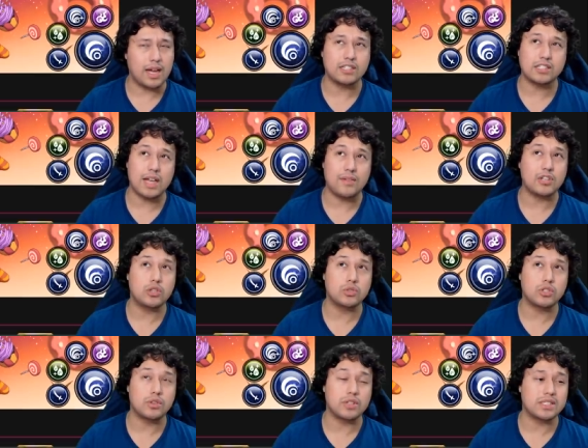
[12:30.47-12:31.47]
I just haven't
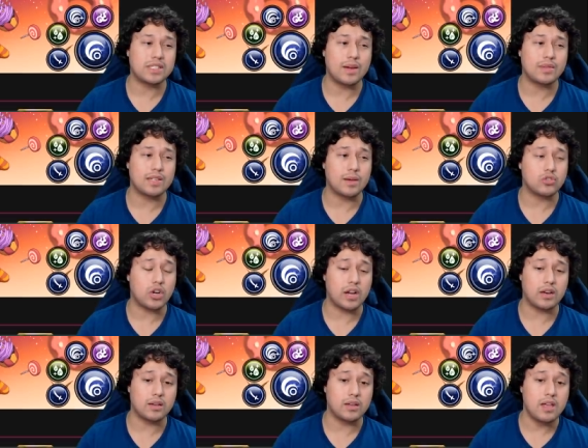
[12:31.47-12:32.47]
used her this time because I'm
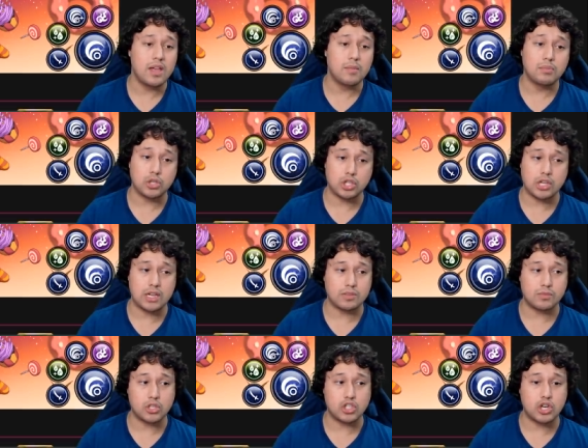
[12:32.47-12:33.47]
trying to push as
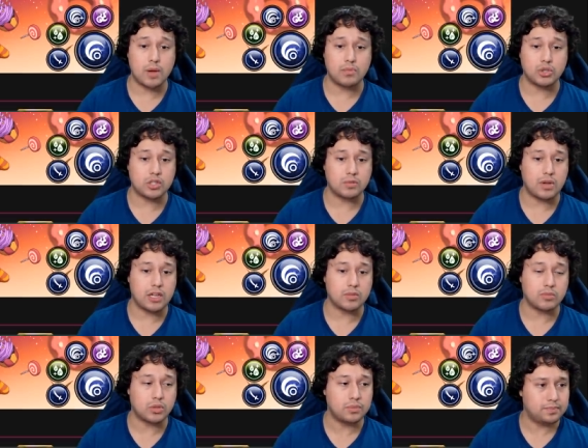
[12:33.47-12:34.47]
much numbers as possible.